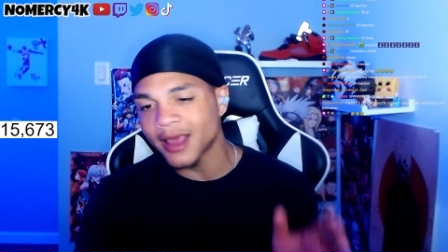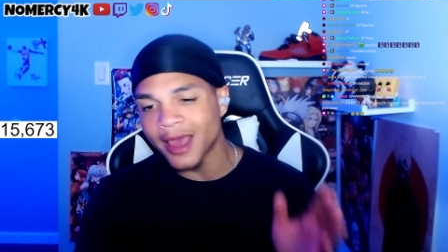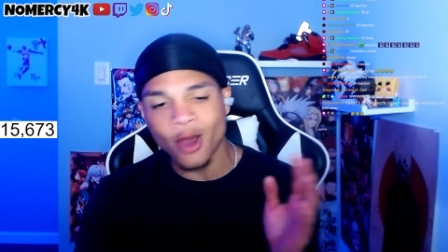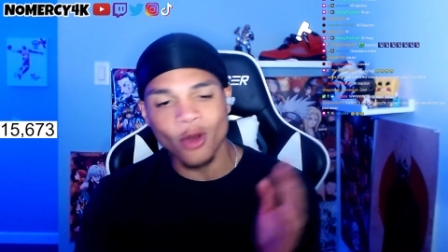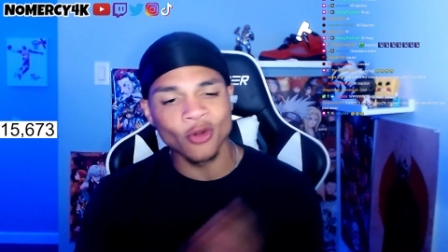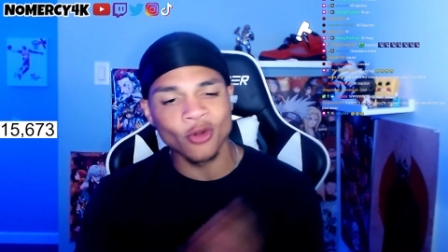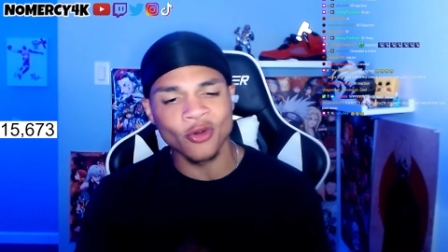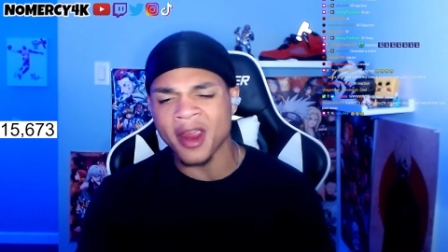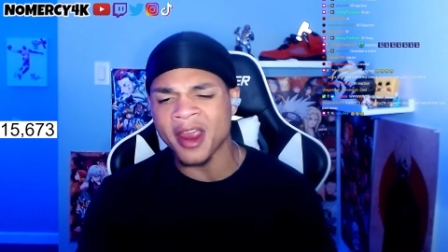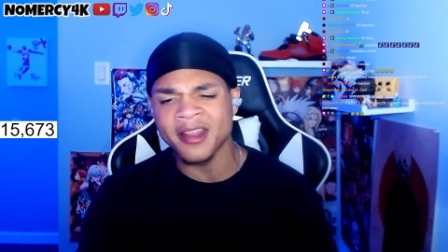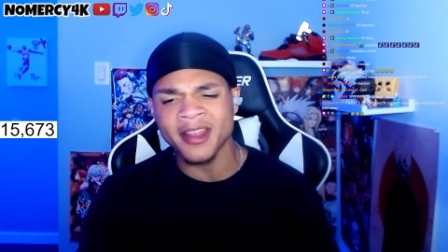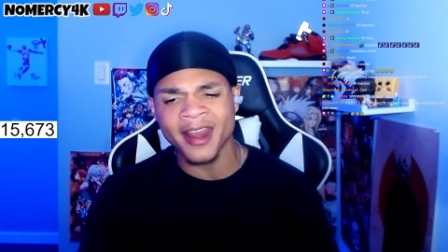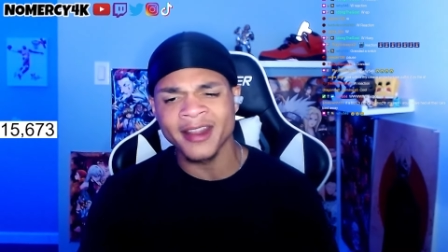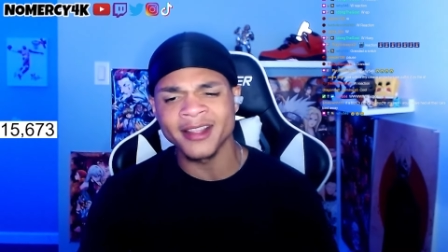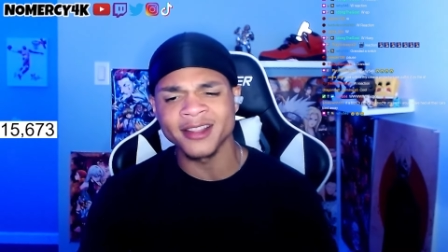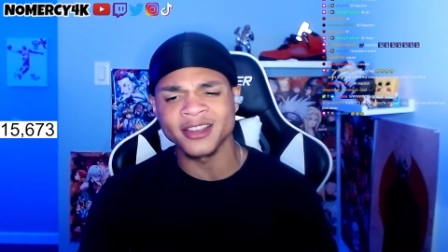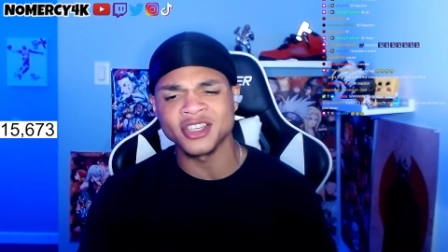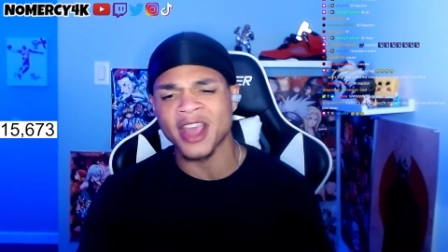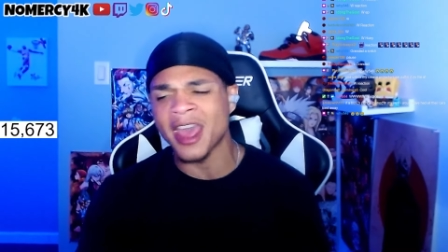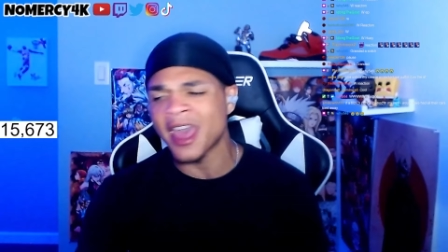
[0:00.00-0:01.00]
El Granddad
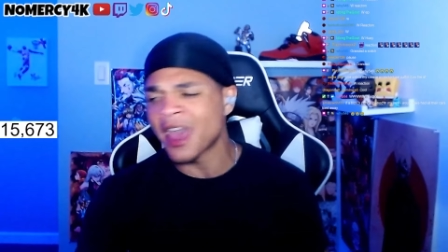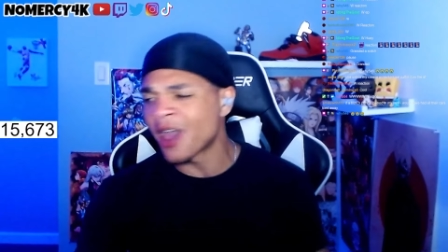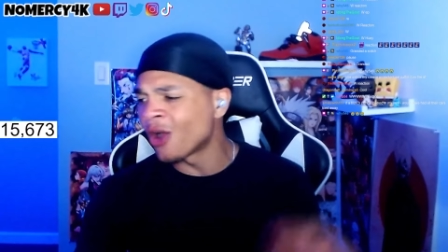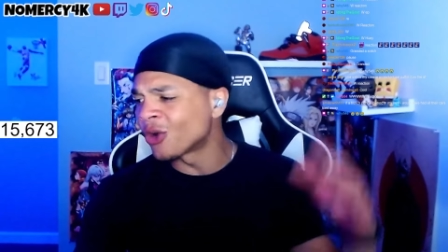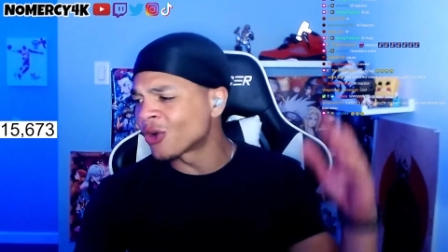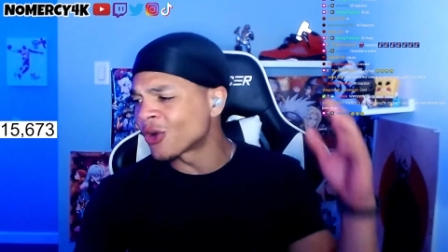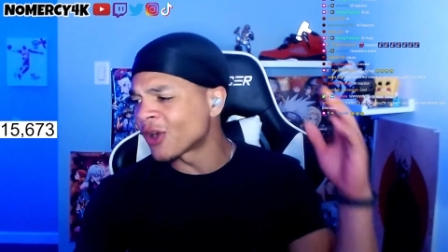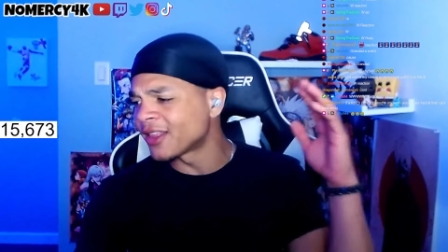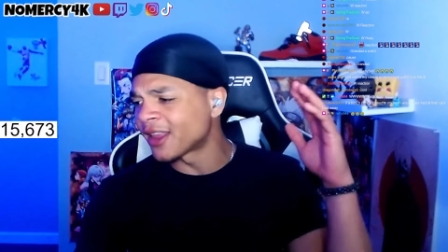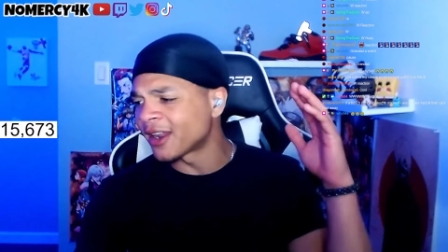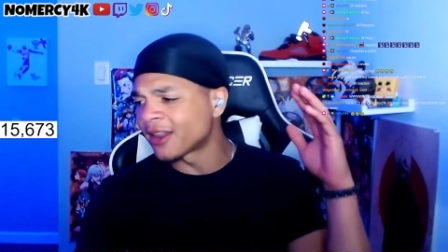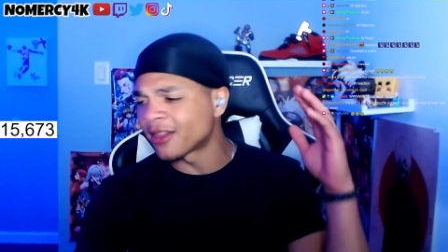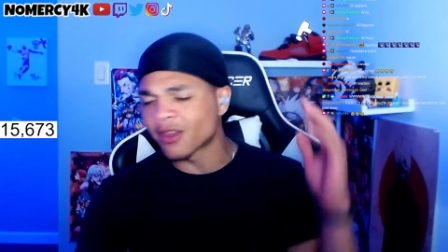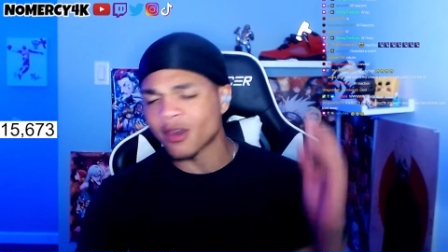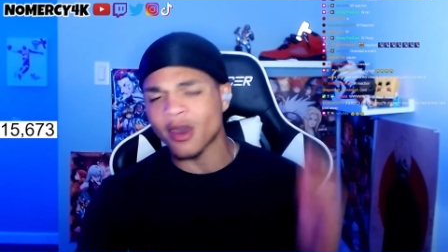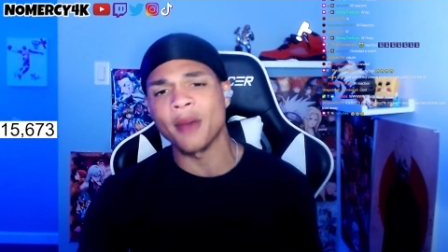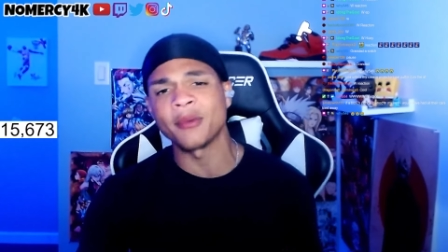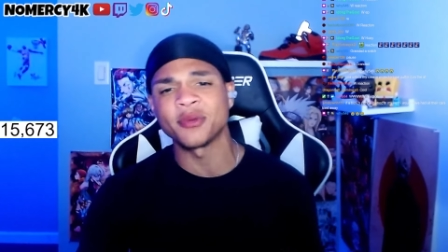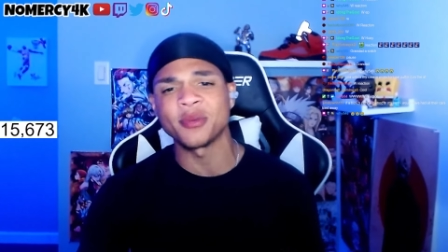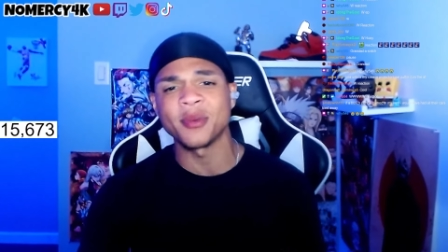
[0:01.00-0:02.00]
in the chat. El Granddad in the
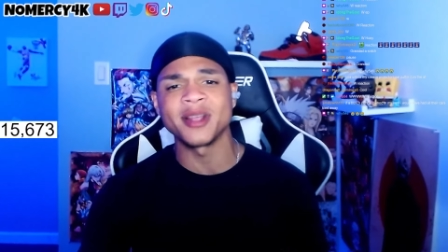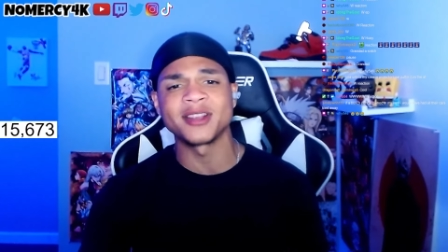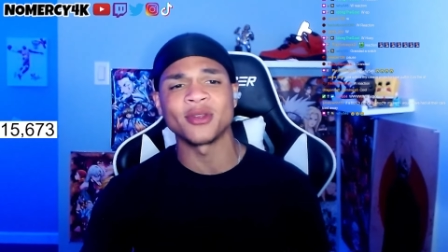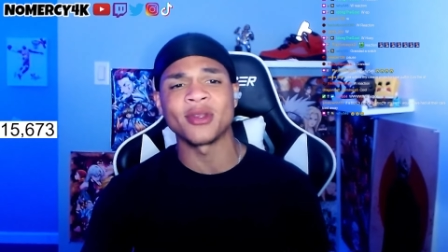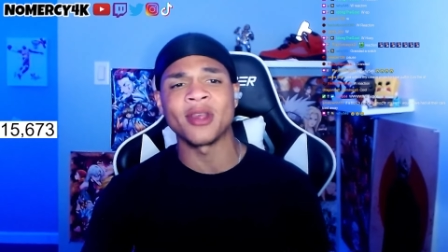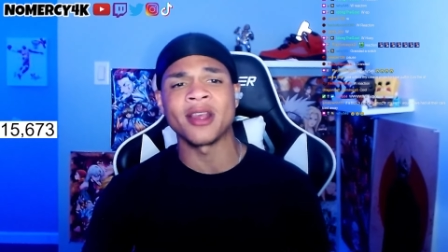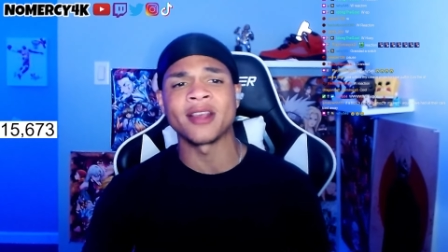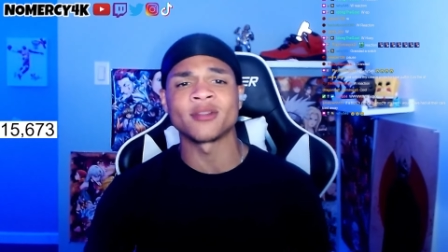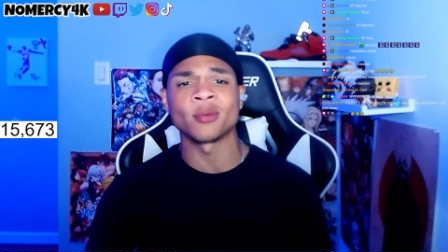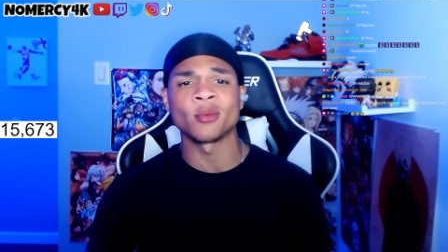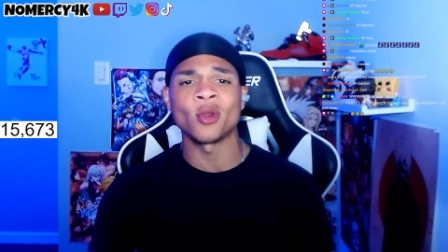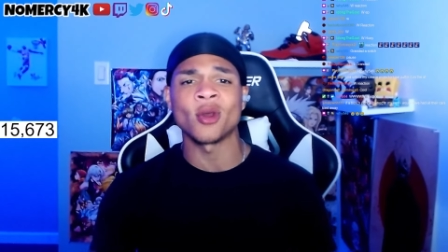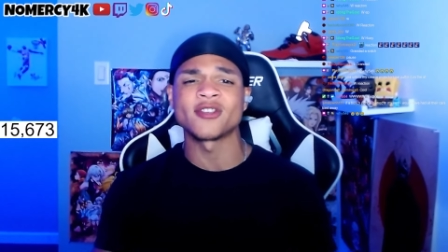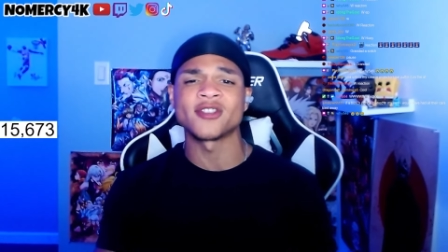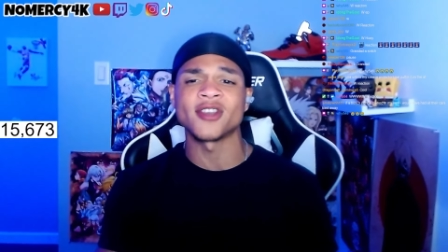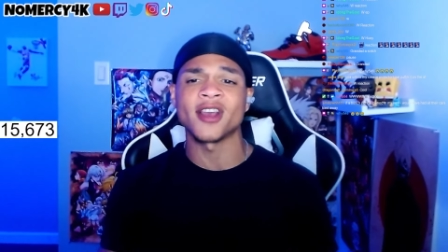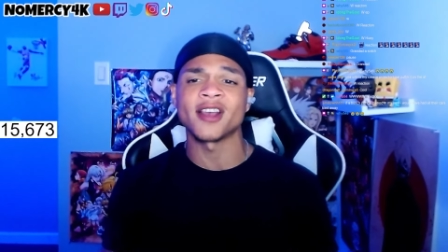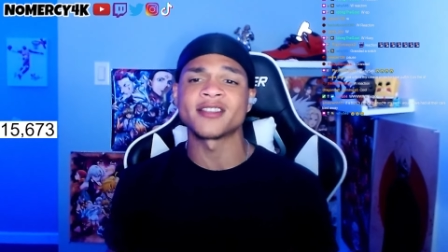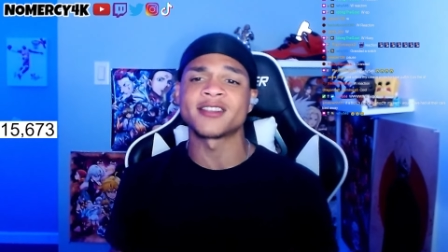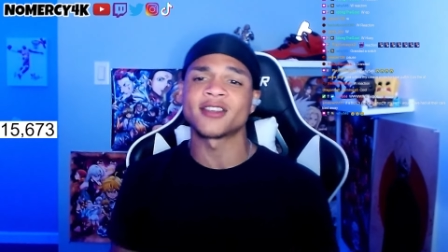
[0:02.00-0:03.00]
comments. Me until the end. Someone else.
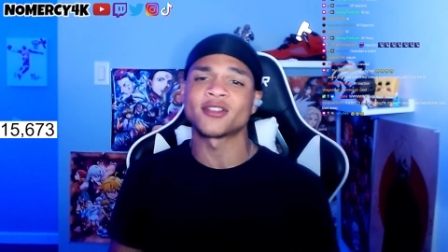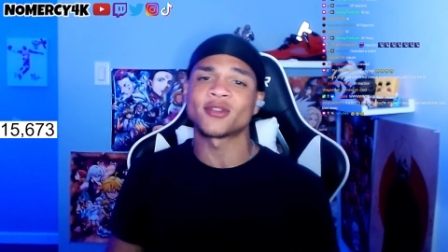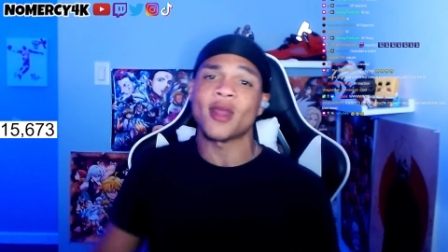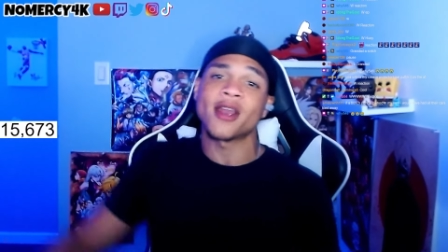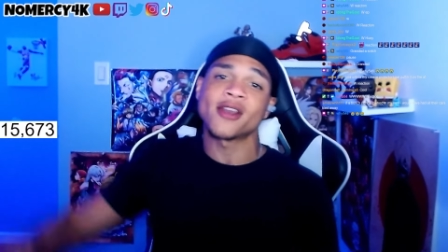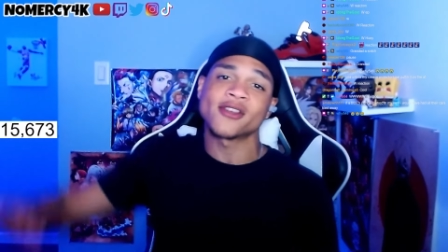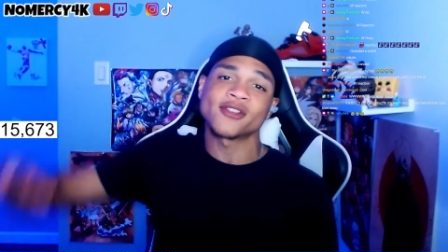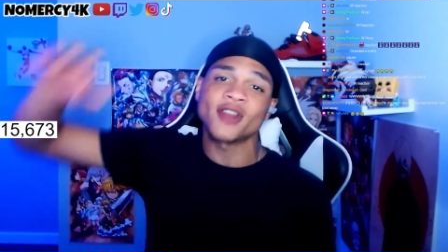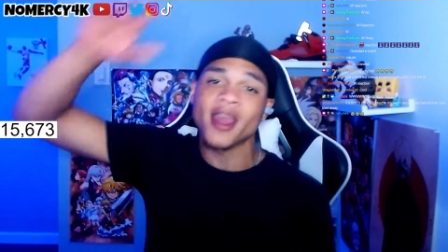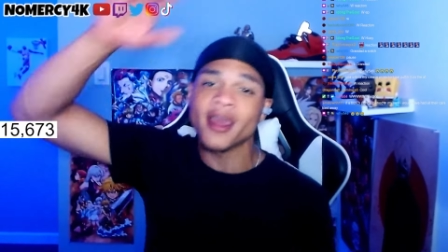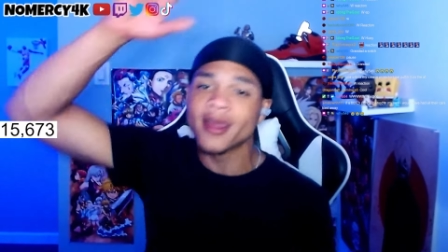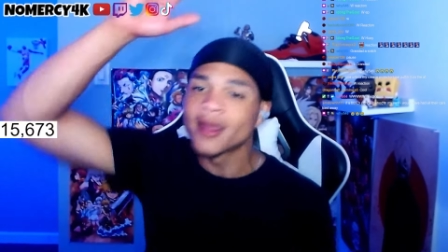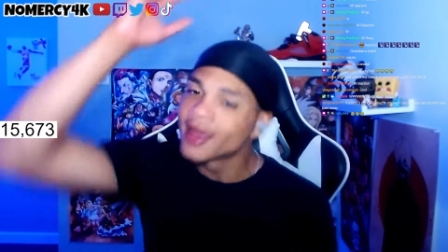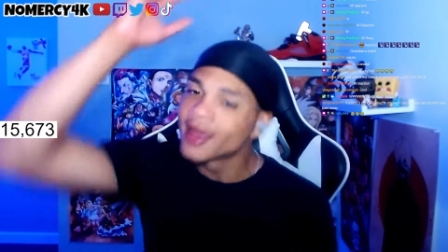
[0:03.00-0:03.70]
See you guys the next time. I get you today.